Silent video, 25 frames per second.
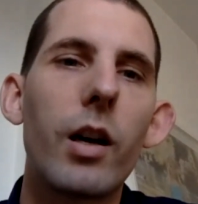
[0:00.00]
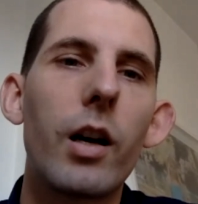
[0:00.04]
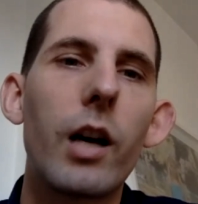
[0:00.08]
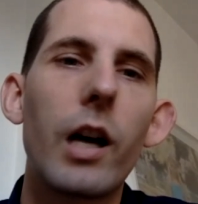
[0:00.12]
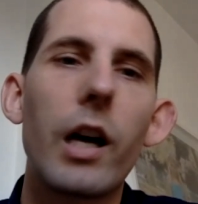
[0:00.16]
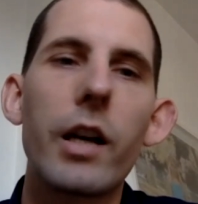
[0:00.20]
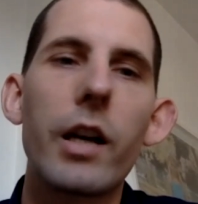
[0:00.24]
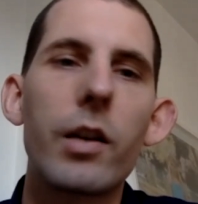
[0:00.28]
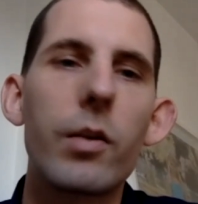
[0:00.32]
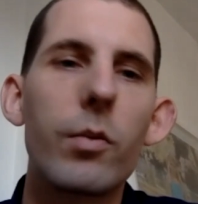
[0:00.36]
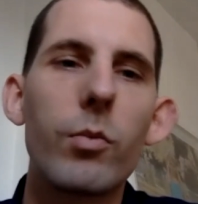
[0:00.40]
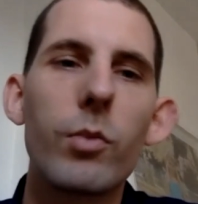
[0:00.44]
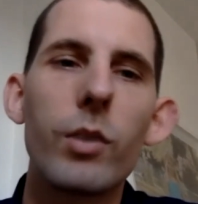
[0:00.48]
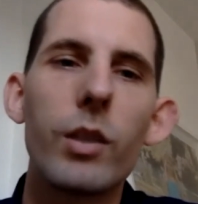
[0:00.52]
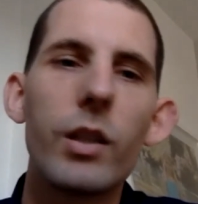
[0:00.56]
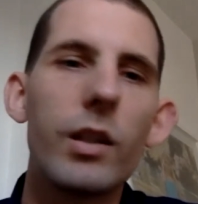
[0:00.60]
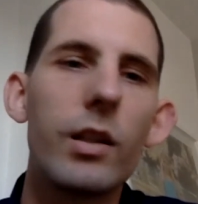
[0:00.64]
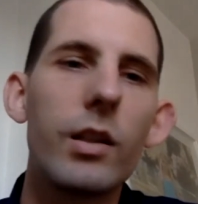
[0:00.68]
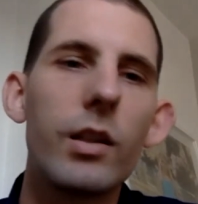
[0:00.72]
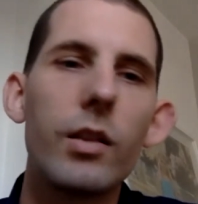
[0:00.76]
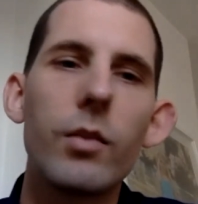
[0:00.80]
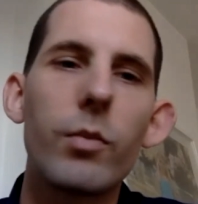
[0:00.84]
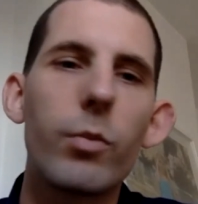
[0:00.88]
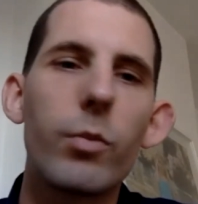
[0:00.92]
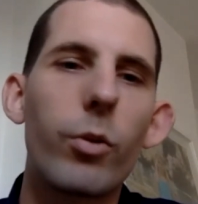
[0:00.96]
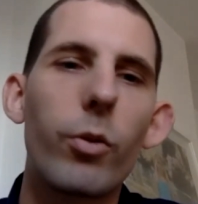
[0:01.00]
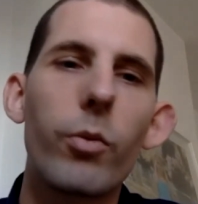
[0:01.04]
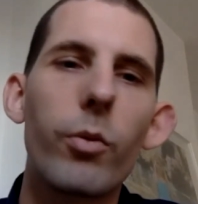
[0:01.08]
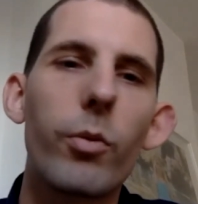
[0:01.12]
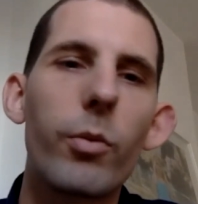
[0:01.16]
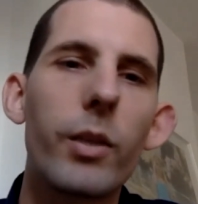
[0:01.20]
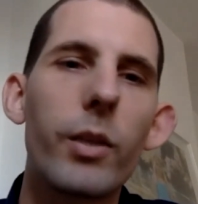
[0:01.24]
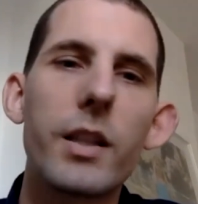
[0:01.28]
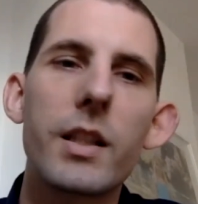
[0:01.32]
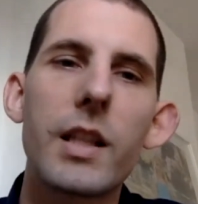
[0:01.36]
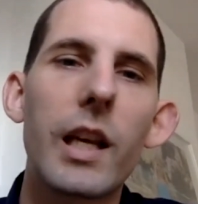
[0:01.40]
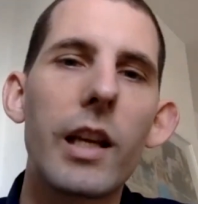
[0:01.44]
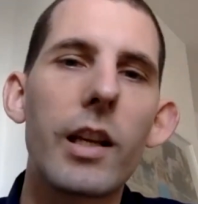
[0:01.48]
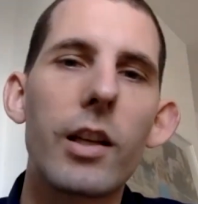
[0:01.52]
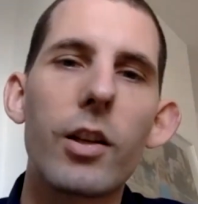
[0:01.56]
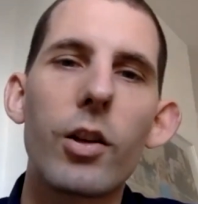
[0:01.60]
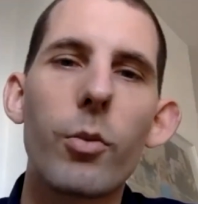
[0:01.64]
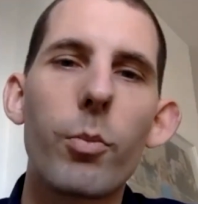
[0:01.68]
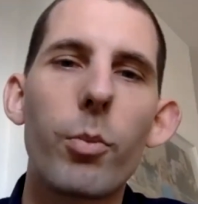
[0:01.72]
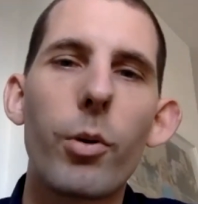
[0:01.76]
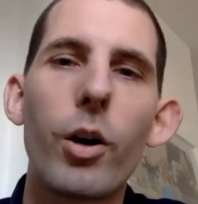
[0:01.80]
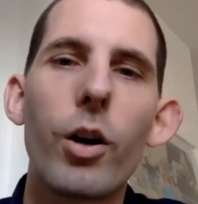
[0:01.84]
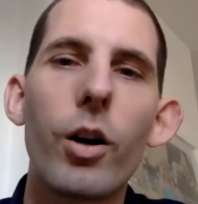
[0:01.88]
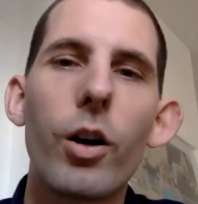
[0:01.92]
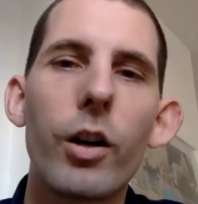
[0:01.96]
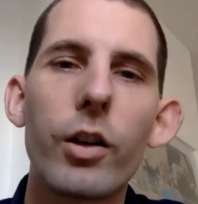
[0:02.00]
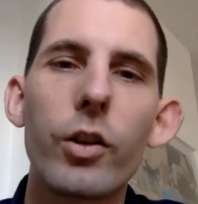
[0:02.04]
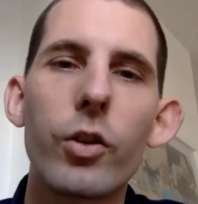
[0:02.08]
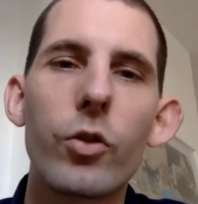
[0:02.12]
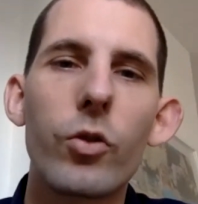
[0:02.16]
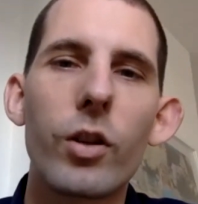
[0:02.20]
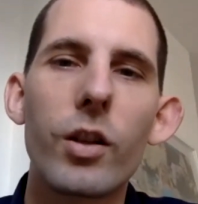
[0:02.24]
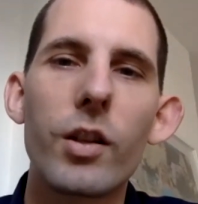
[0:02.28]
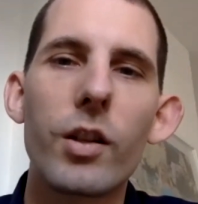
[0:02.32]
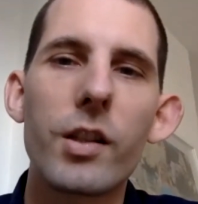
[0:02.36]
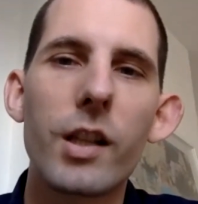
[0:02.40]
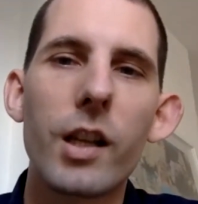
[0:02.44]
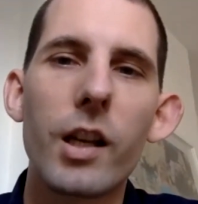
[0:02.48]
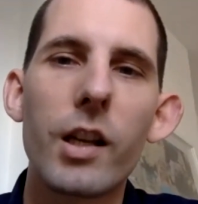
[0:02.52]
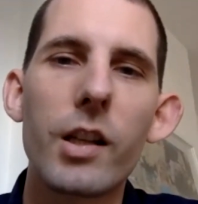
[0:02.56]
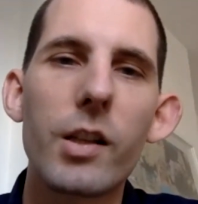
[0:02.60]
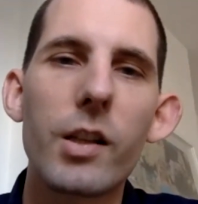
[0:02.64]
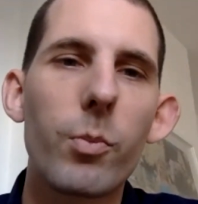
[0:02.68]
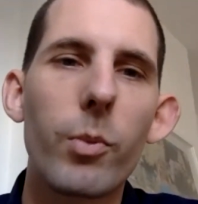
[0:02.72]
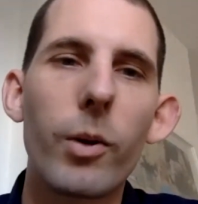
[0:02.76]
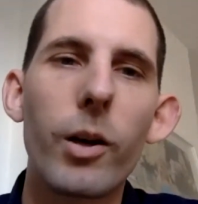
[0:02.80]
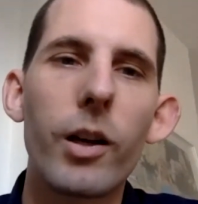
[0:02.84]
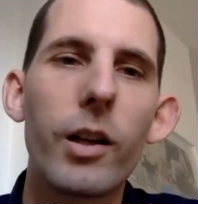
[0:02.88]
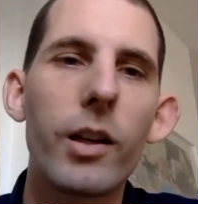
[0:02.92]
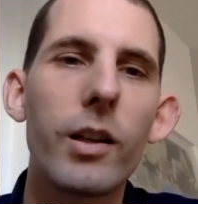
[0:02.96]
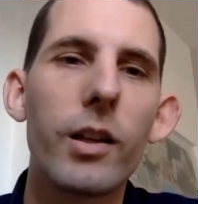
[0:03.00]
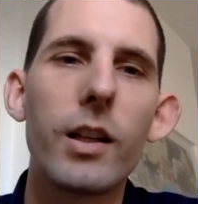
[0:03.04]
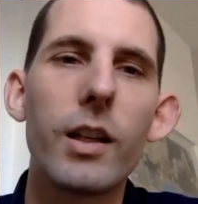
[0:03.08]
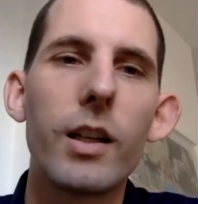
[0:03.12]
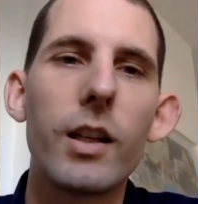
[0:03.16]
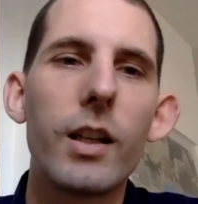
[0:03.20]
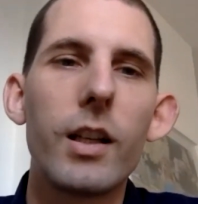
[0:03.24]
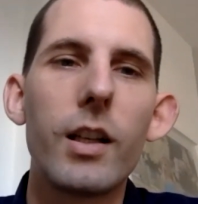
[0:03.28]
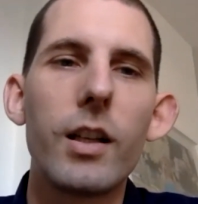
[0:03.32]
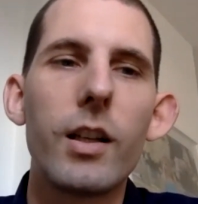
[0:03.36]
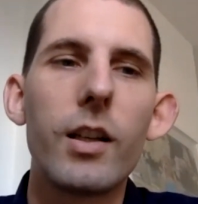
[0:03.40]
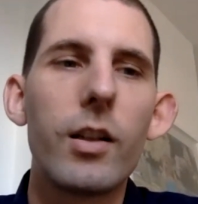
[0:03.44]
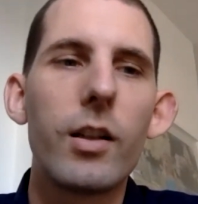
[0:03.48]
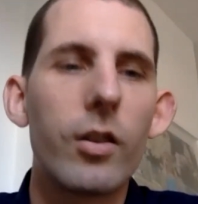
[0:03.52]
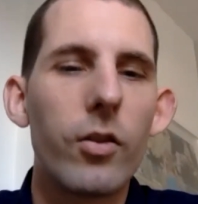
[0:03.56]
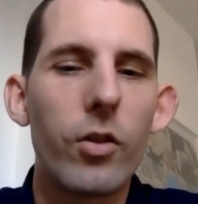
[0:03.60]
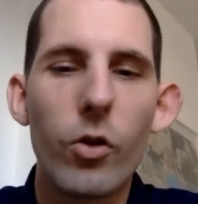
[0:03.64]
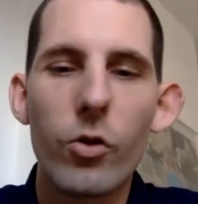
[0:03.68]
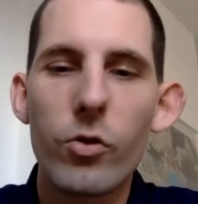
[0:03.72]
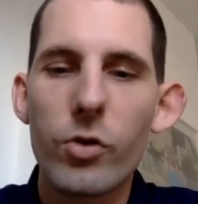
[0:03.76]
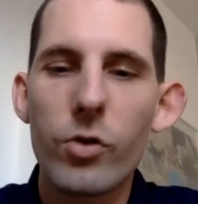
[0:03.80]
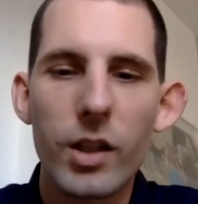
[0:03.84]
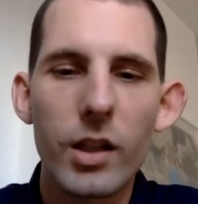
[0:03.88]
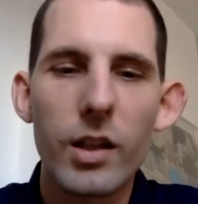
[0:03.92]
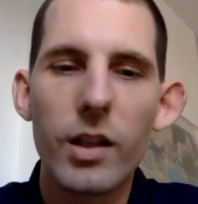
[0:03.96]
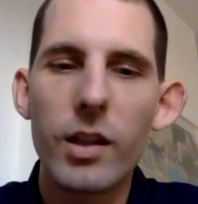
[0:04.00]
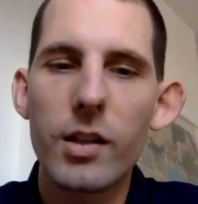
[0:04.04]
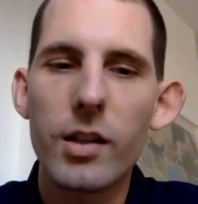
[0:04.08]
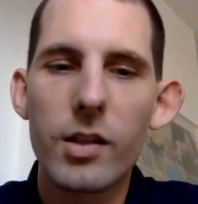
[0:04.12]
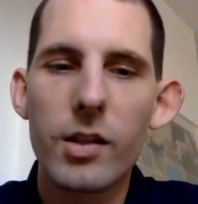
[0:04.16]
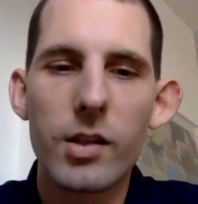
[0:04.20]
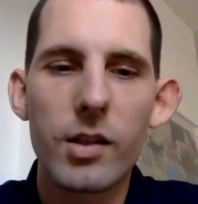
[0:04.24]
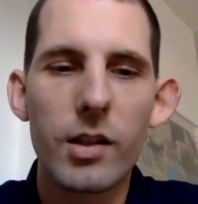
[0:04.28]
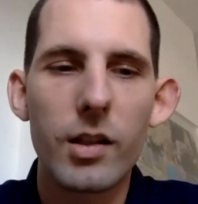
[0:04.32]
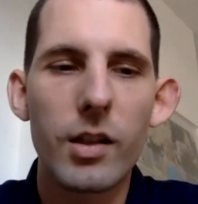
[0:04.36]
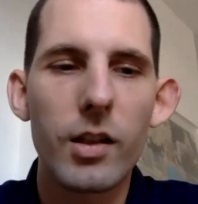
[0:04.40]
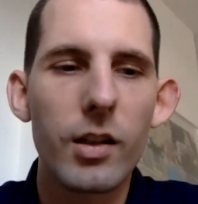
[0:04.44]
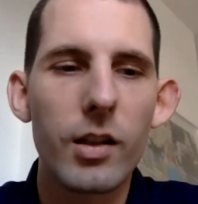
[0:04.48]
I can be probably taken apart and criticized by those in this